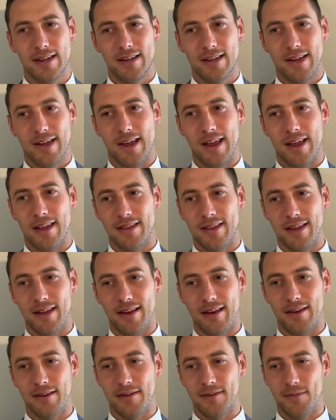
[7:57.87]
And
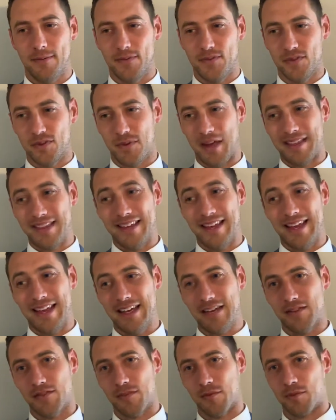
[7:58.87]
then, so at the
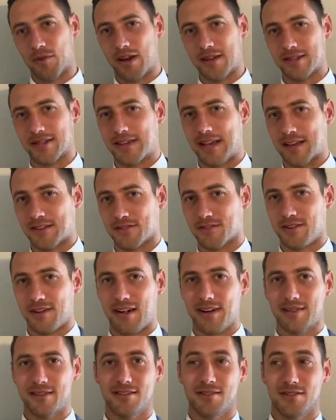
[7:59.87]
end of a process hazard
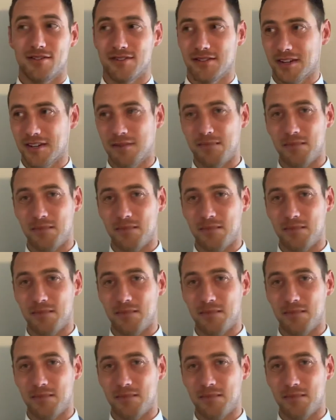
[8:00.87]
analysis, there's going to be